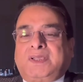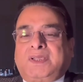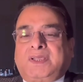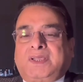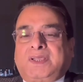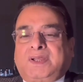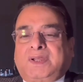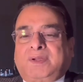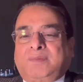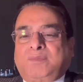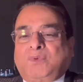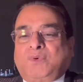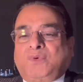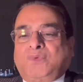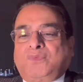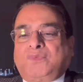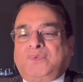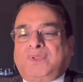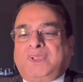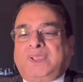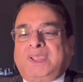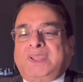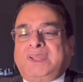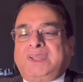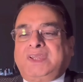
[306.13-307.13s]
Remove
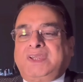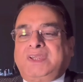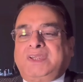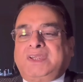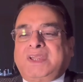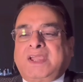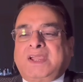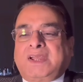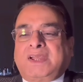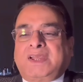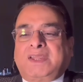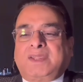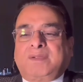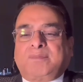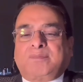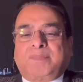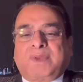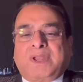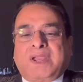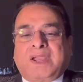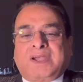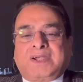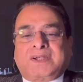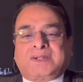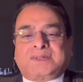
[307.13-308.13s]
any dangling
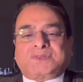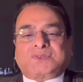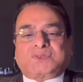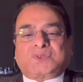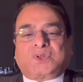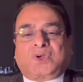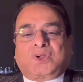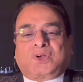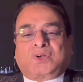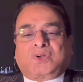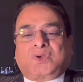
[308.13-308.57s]
plants or